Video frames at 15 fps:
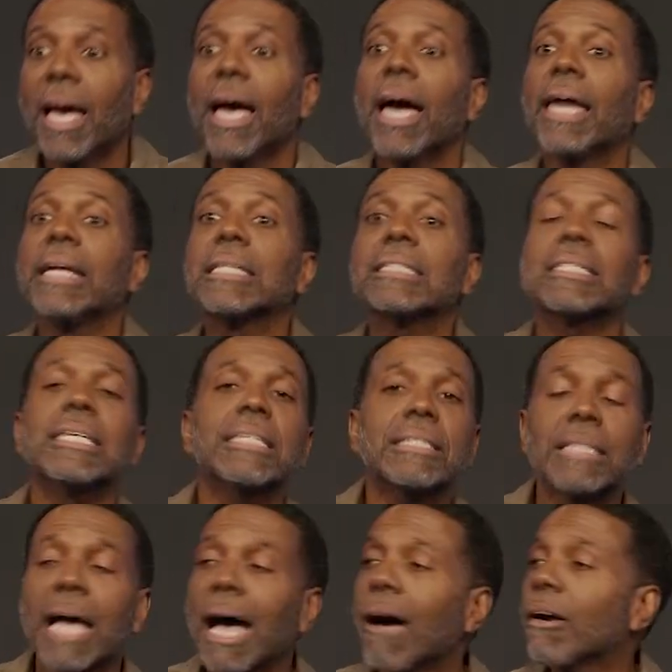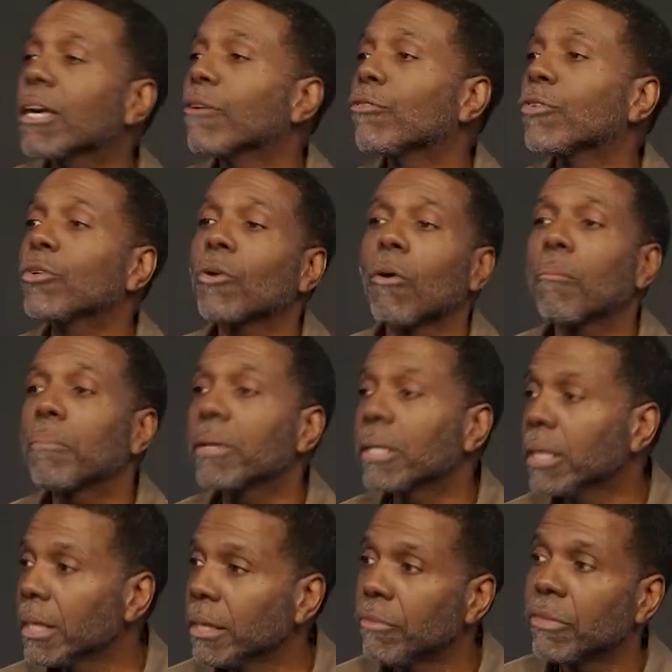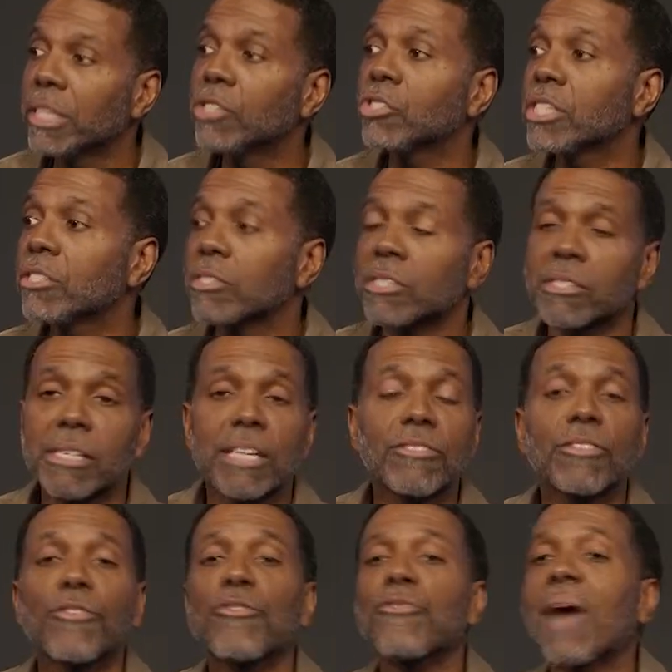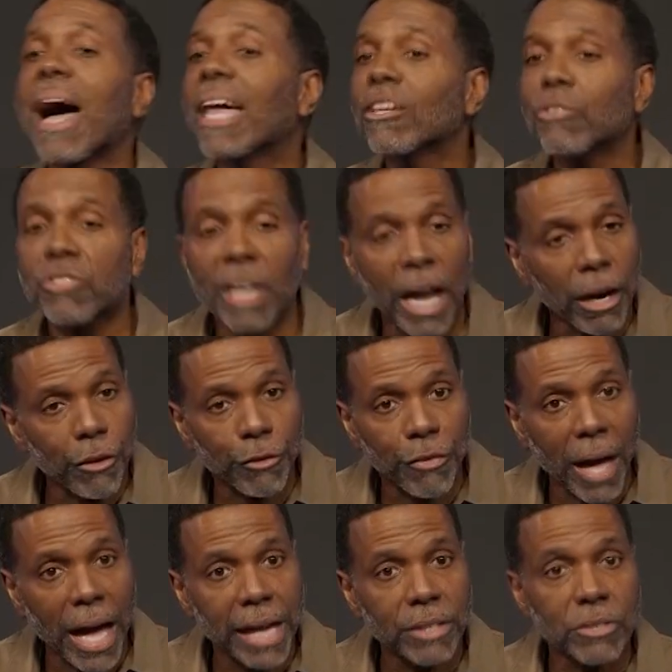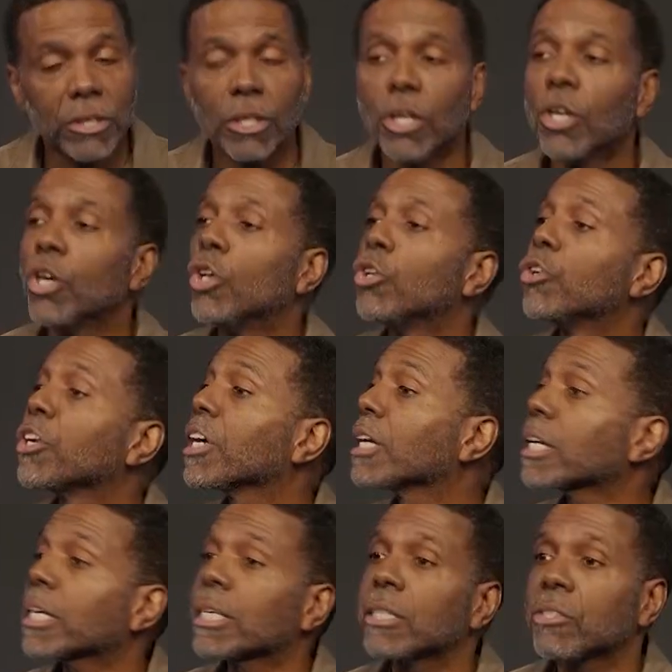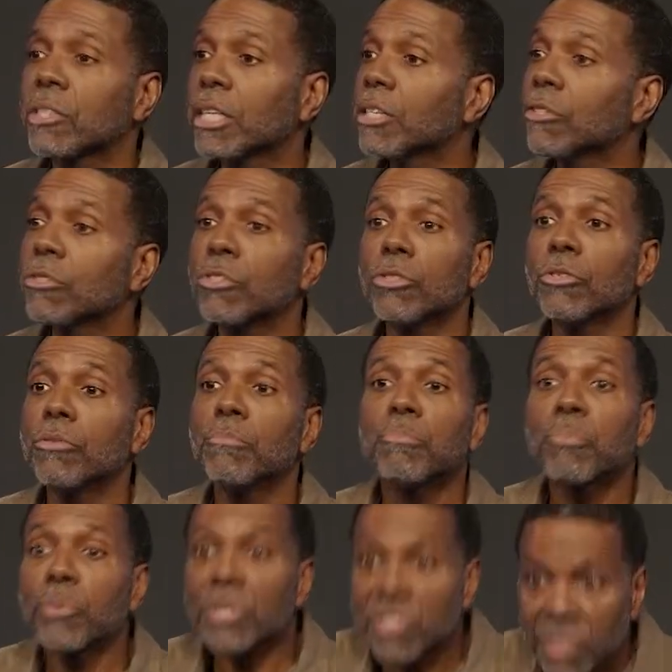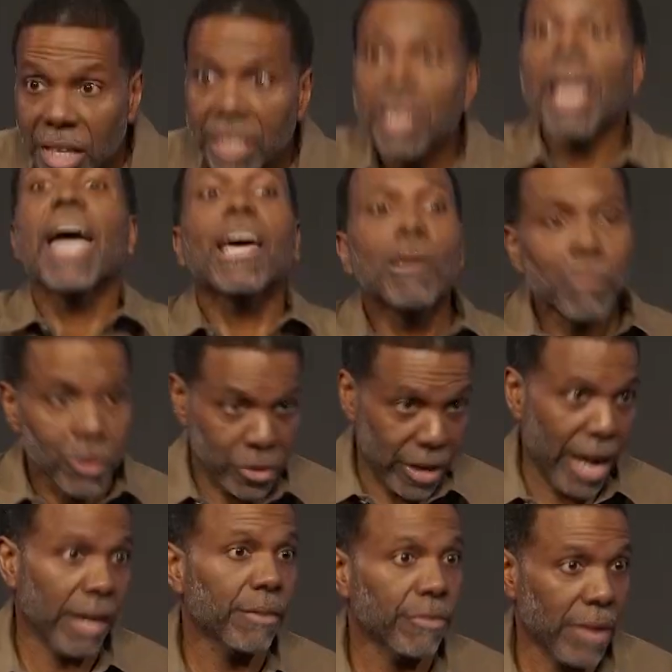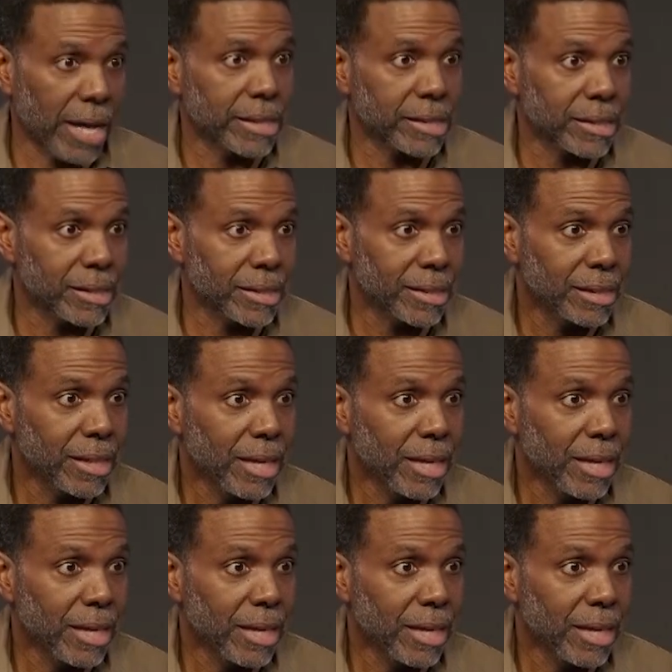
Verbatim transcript: And he says, now, if you don't believe in Jesus as the final sacrifice, you're going to continue to present animal sacrifices.